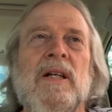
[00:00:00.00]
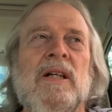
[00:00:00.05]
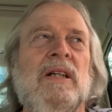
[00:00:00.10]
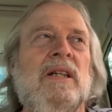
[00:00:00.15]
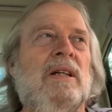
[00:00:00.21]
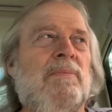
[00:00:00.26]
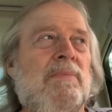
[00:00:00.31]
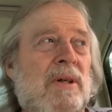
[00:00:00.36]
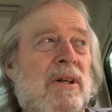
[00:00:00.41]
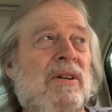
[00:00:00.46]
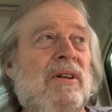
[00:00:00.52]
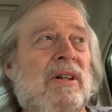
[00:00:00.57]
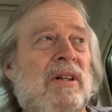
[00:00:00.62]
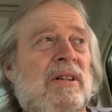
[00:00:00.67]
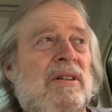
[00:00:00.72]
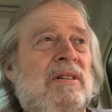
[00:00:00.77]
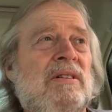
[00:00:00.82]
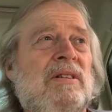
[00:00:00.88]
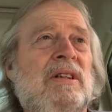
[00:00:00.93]
in the
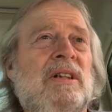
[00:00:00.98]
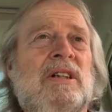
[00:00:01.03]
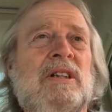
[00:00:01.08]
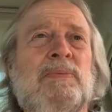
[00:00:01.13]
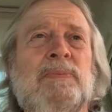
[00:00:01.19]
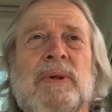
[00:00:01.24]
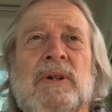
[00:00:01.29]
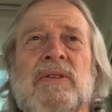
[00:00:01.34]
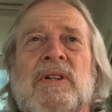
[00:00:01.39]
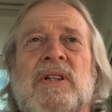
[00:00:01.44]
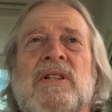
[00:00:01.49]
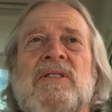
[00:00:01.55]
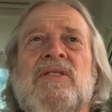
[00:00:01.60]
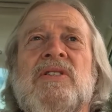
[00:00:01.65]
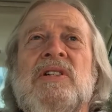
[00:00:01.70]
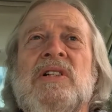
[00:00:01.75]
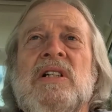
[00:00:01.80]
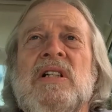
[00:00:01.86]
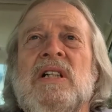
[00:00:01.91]
American experience,